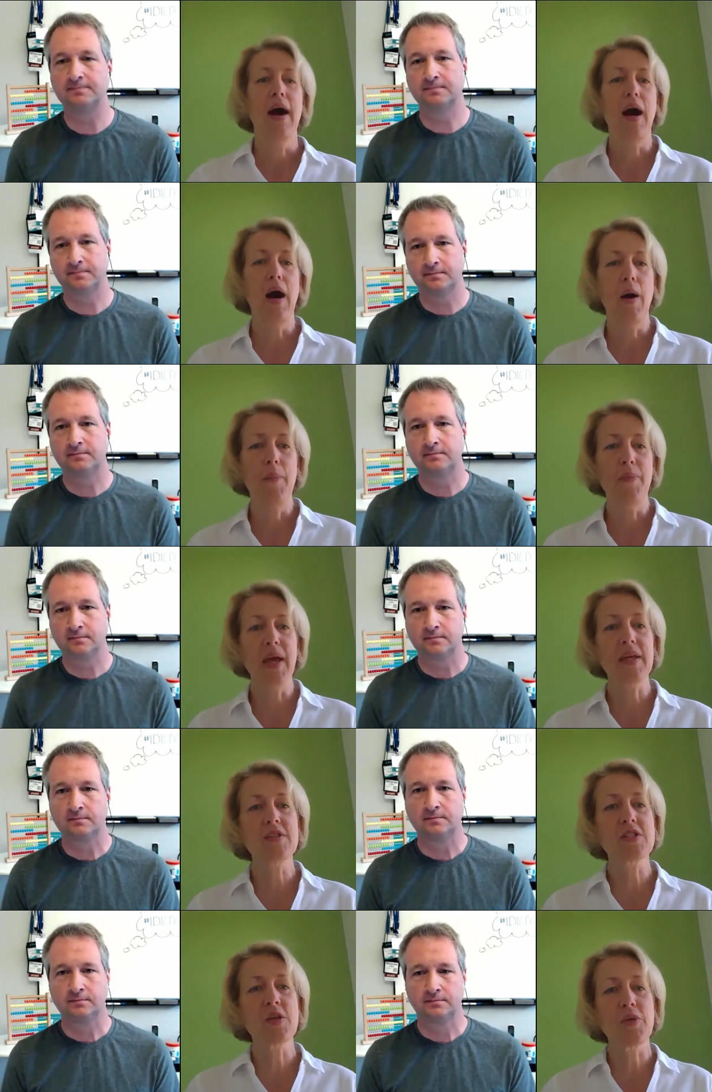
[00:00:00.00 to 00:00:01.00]
Speaker 1: Um,
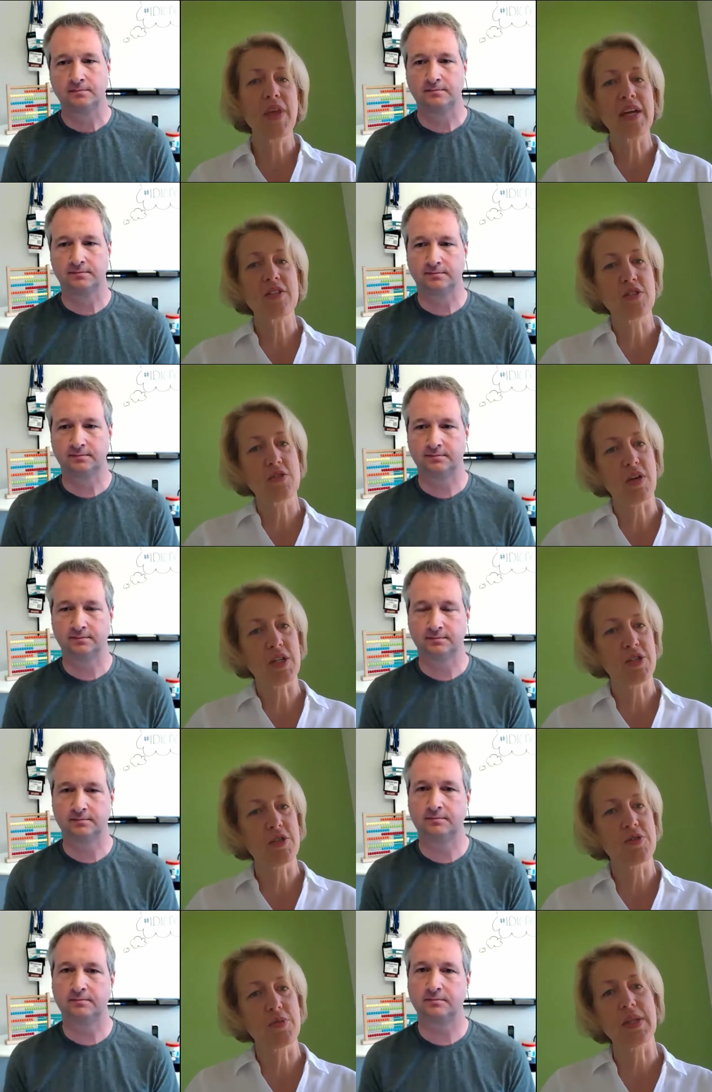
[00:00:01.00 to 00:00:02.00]
and so that
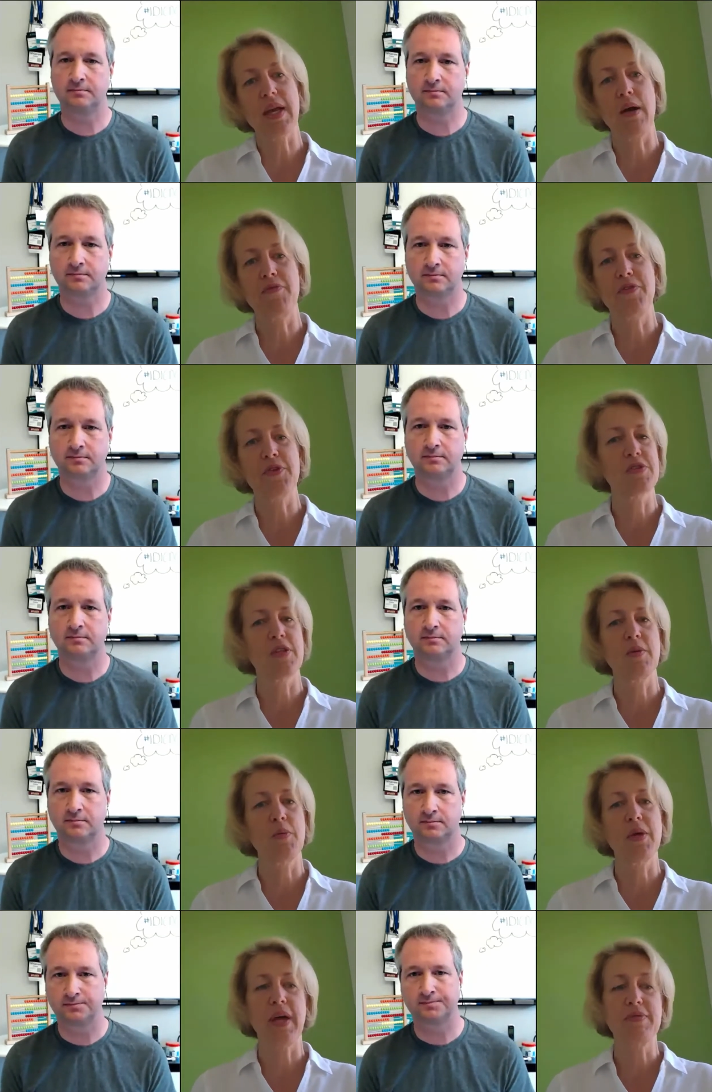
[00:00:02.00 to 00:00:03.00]
structure is really helpful, so
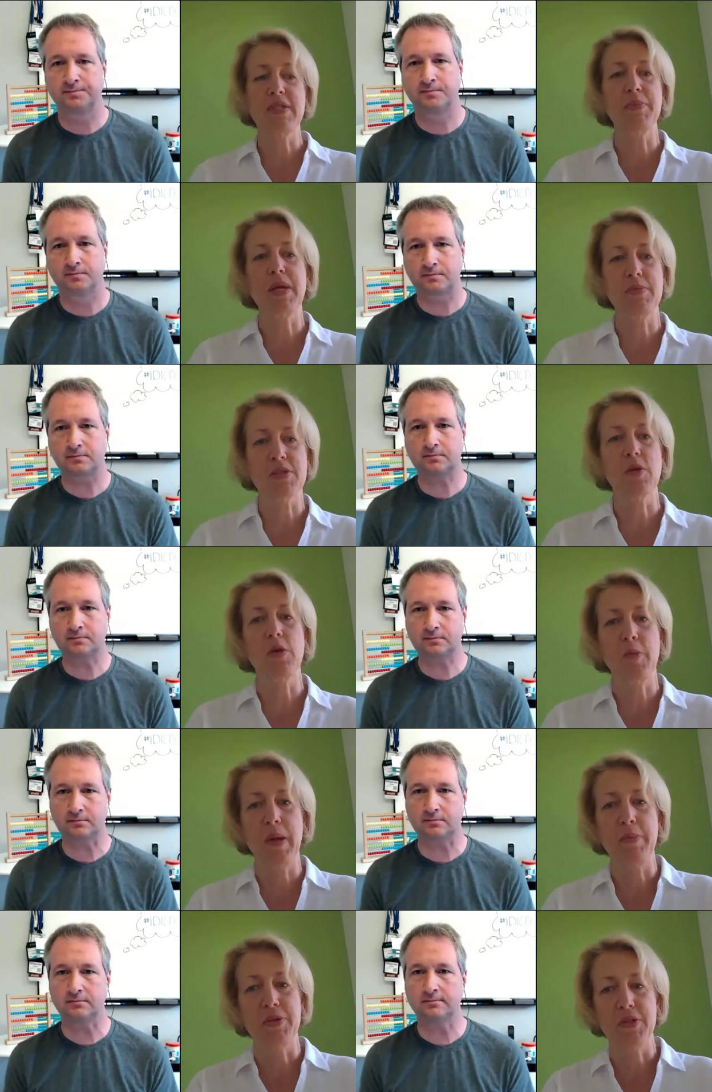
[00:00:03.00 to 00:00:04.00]
that we'll have sometimes solo
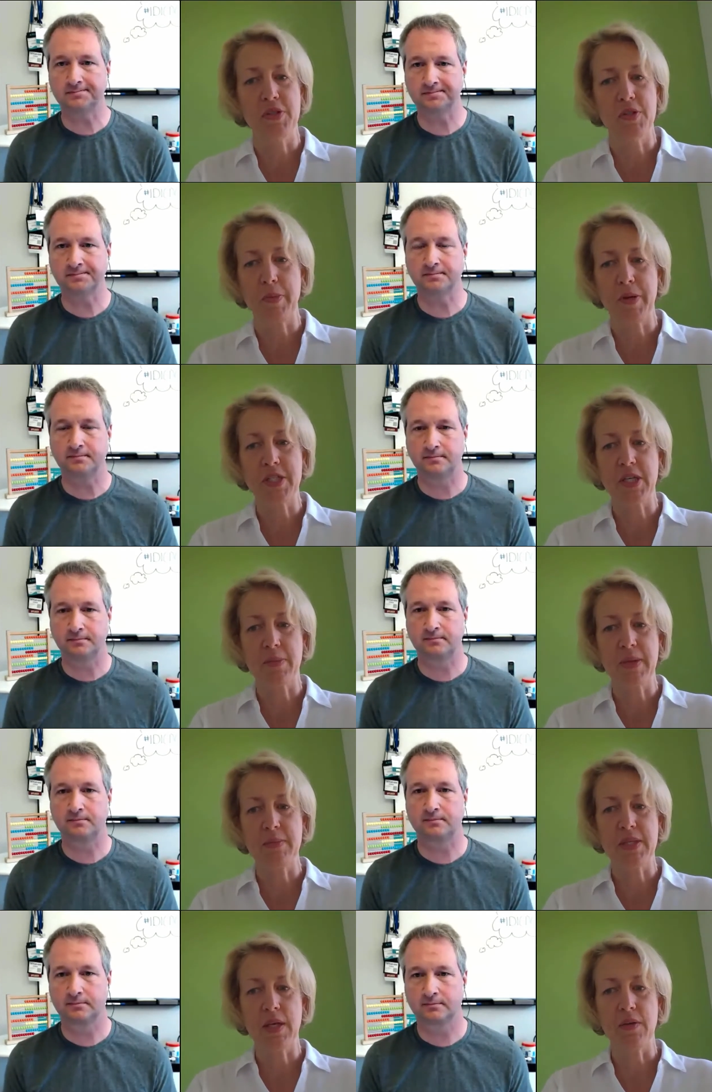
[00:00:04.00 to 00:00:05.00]
people just do a project for
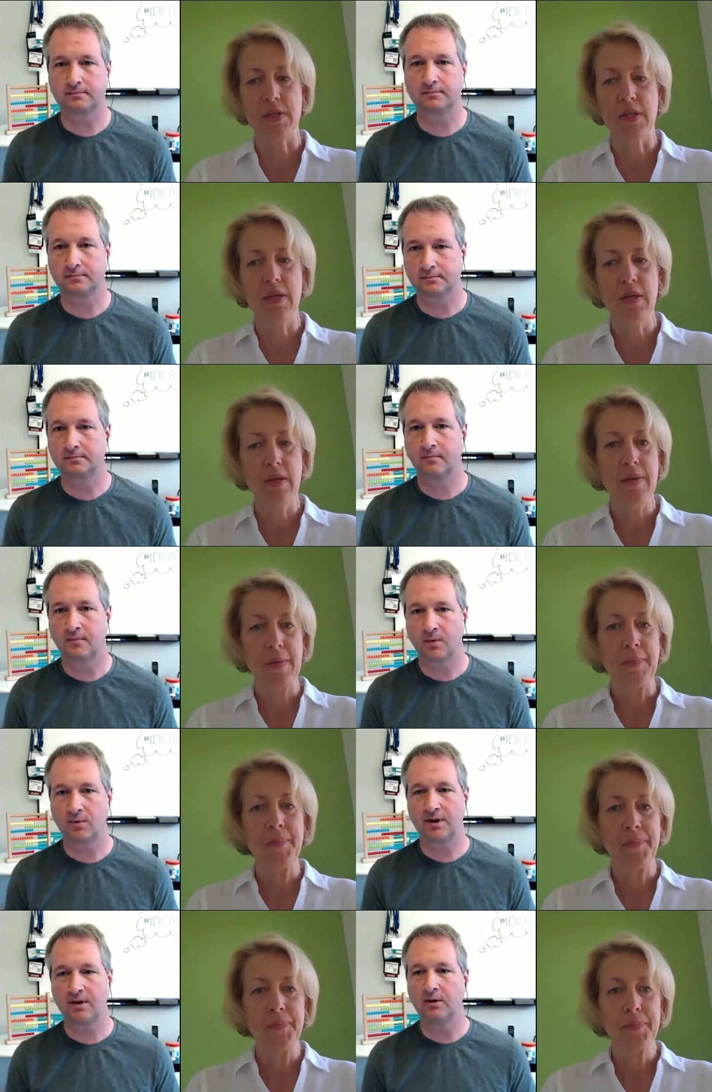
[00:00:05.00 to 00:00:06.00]
themselves.
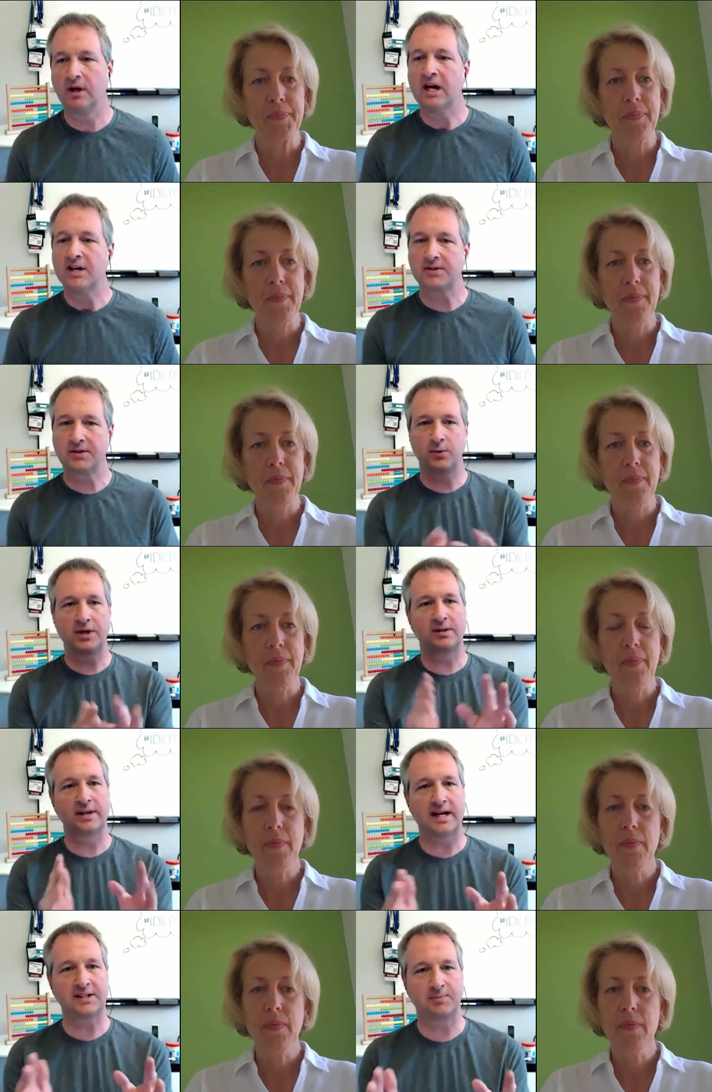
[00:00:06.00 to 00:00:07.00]
Speaker 2: Right. Oh, so the
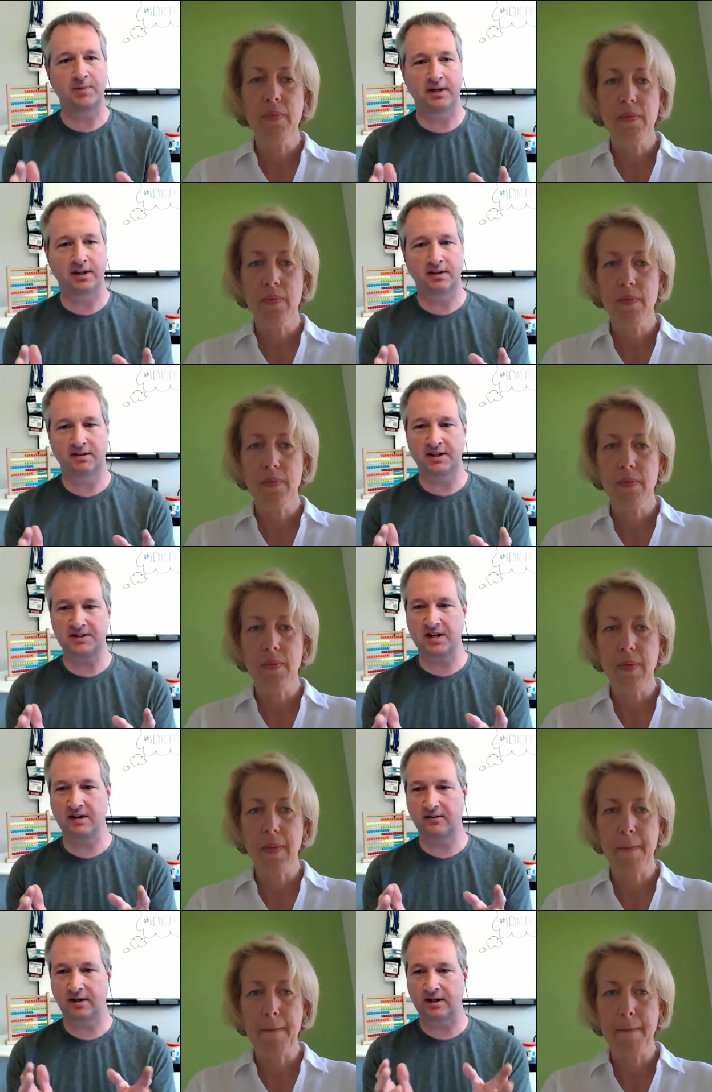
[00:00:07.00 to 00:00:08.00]
weekly aspect get, does
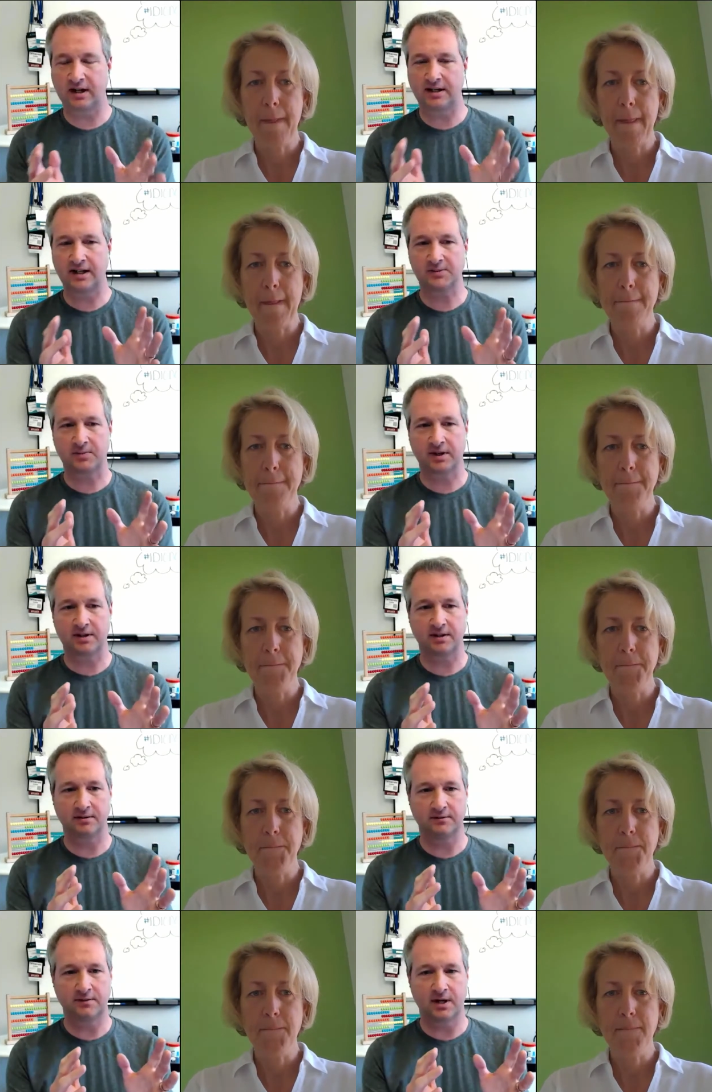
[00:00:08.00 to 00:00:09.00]
give a, an aspect
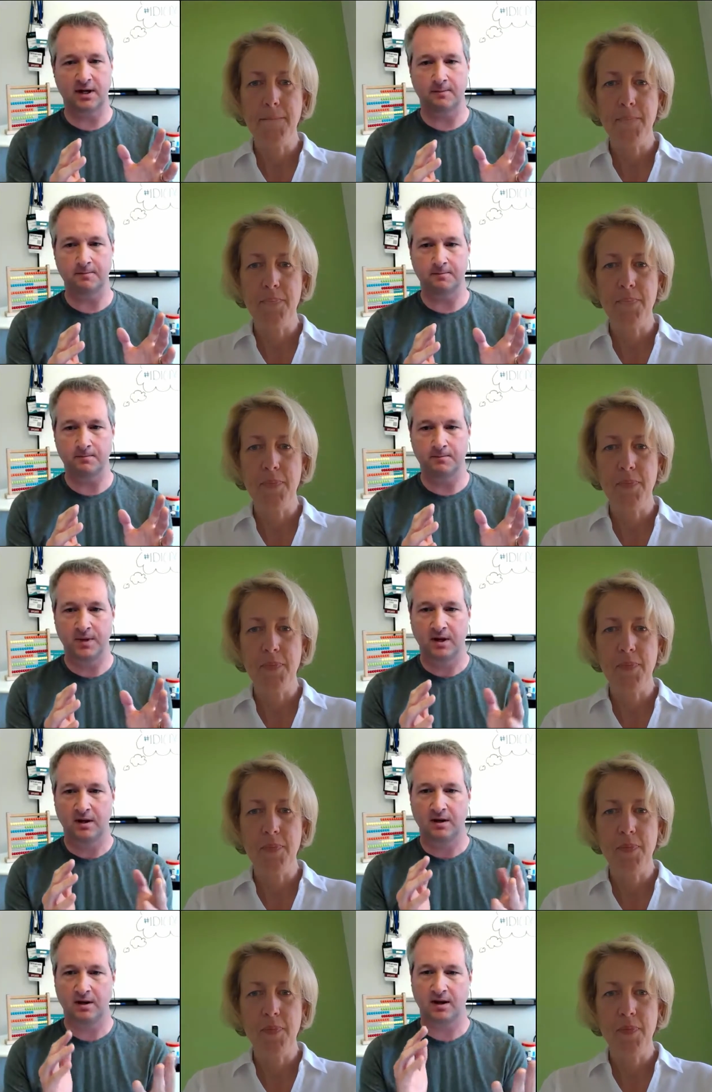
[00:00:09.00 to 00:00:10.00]
of um,
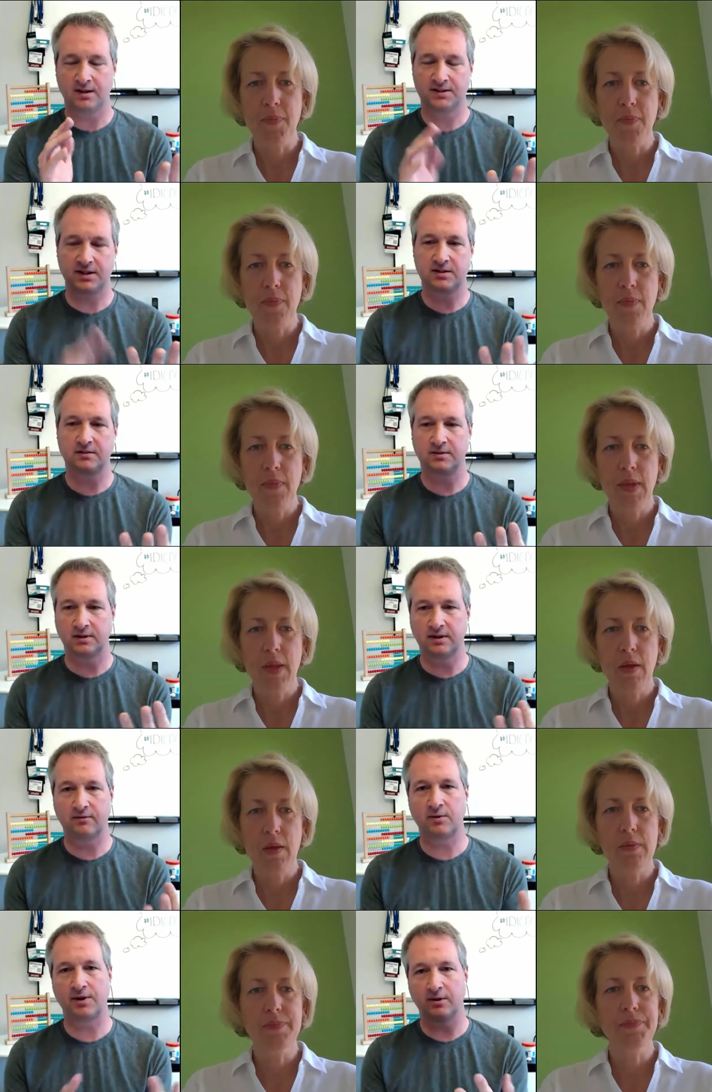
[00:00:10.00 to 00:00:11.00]
a sense of
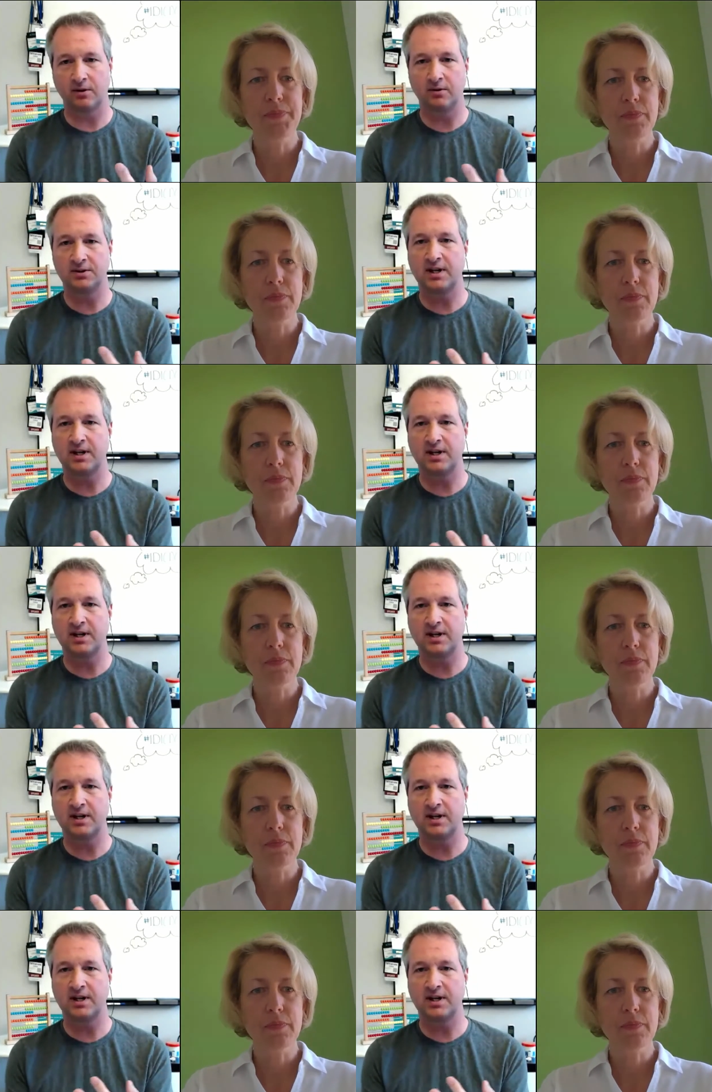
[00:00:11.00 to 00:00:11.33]
delivery or, or